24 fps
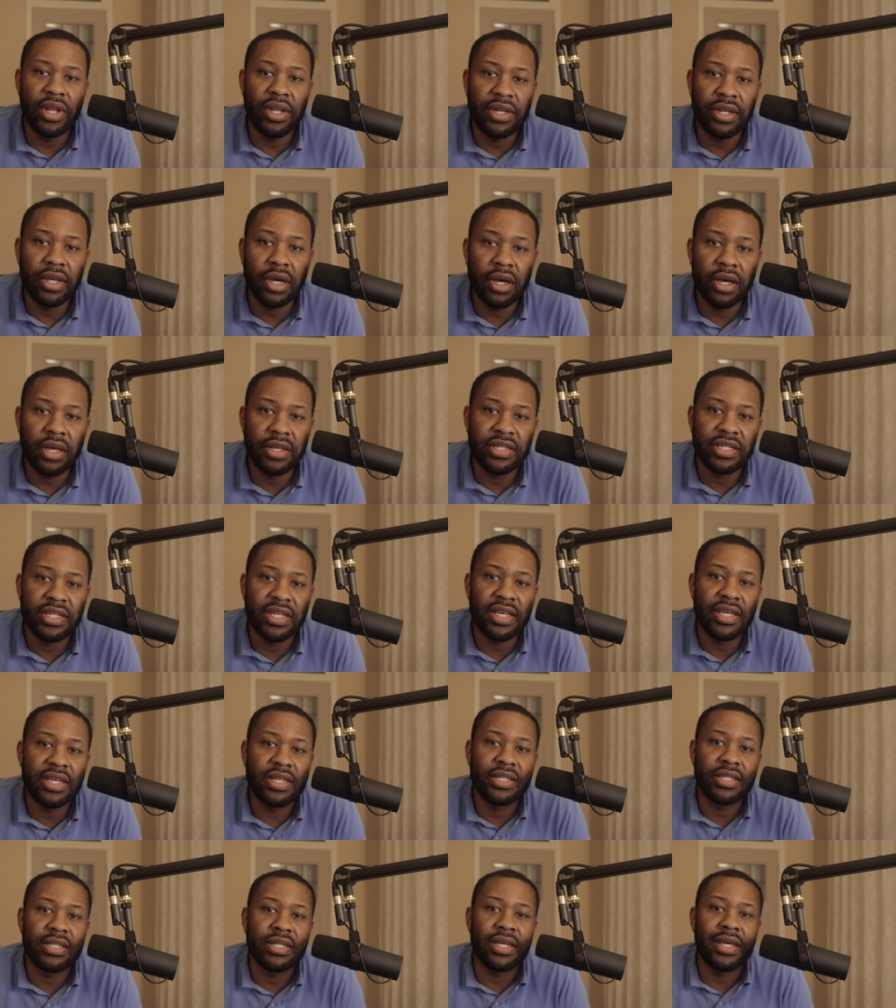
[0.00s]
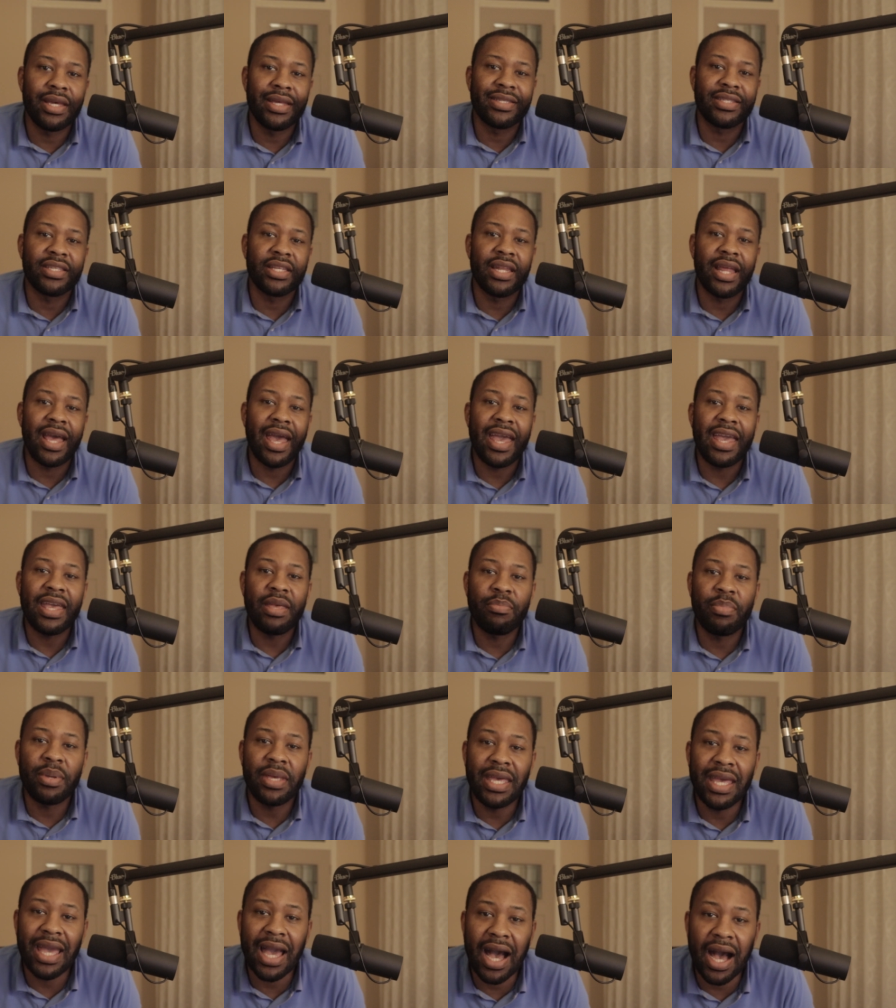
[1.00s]
it does is it's an
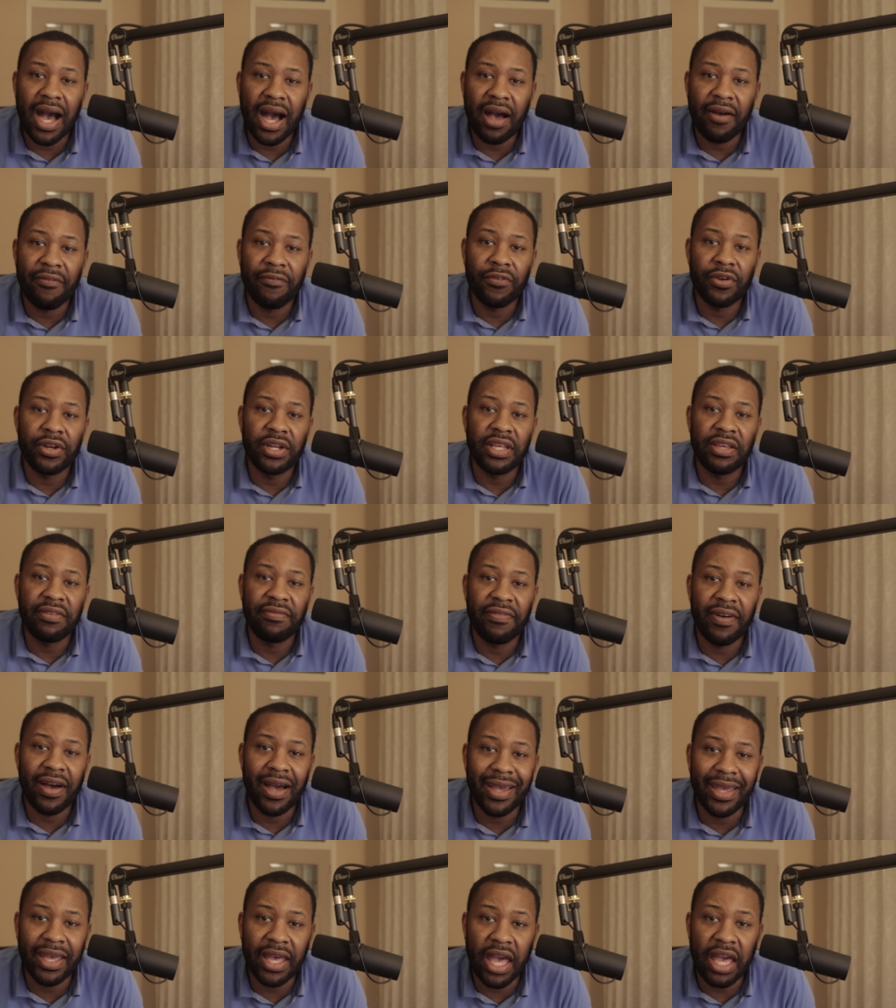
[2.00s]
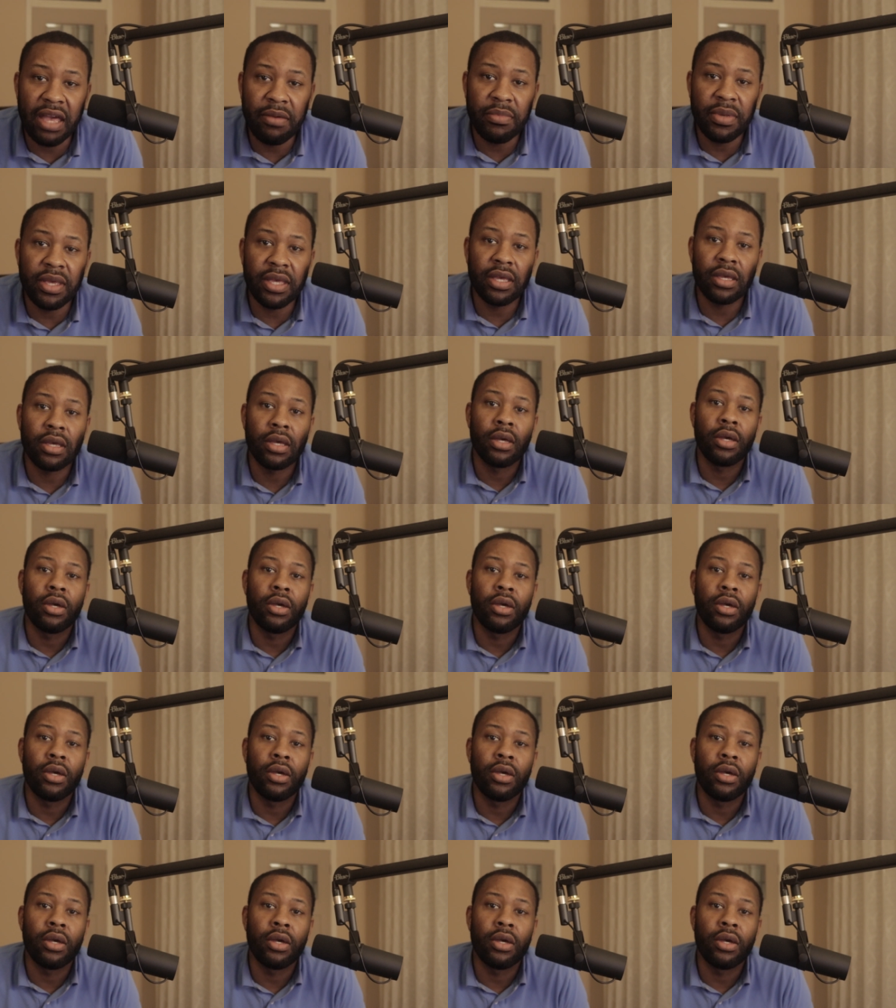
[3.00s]
API for DeFi gaming,